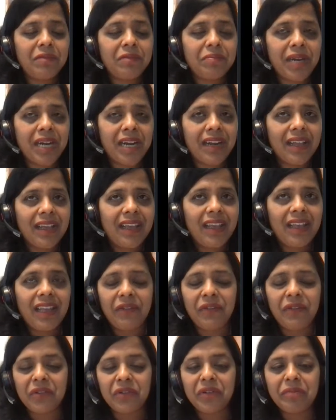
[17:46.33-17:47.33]
But
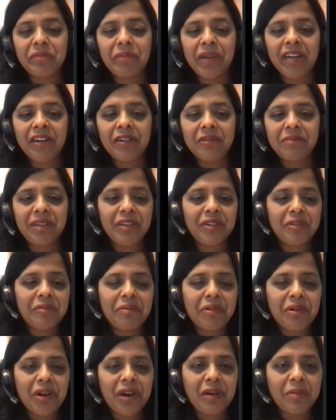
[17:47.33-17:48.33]
if you're in B2B, you're
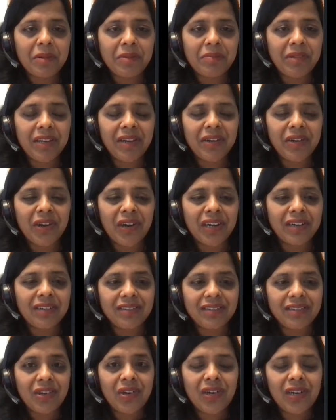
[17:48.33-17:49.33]
probably not
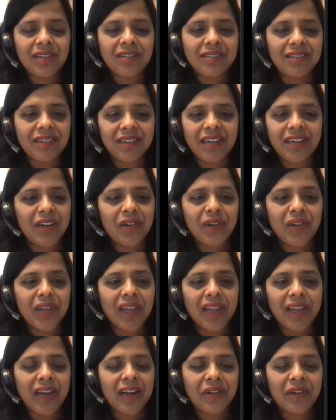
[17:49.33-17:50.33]
constantly
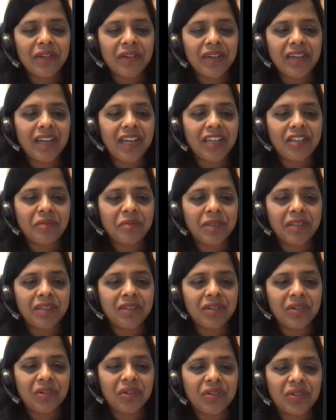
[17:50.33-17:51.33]
looking at your engagement
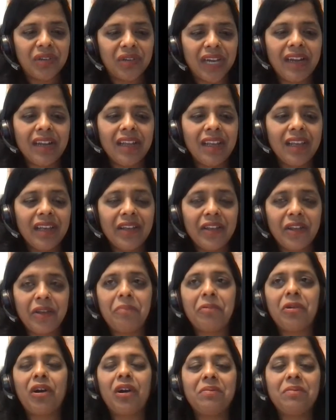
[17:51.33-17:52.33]
scores, right? You
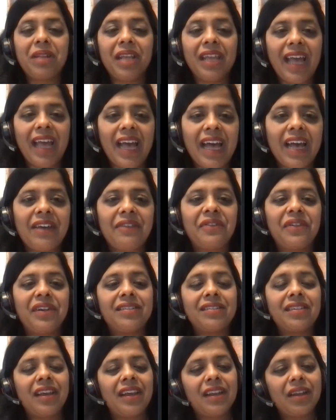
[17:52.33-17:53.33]
probably have a
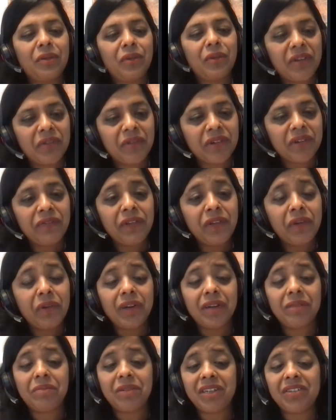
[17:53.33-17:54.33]
cycle where you review
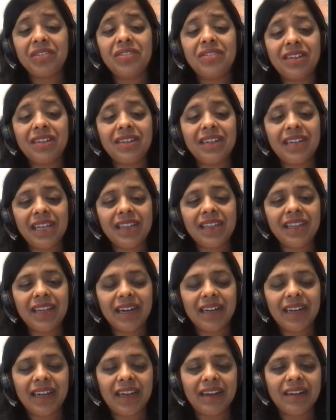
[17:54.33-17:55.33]
it, but you still need
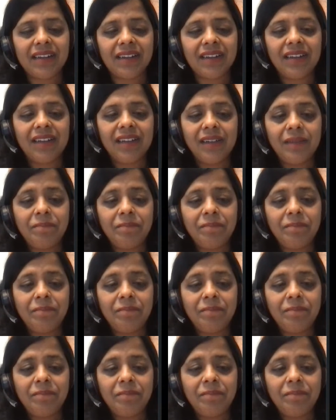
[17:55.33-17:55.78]
that data.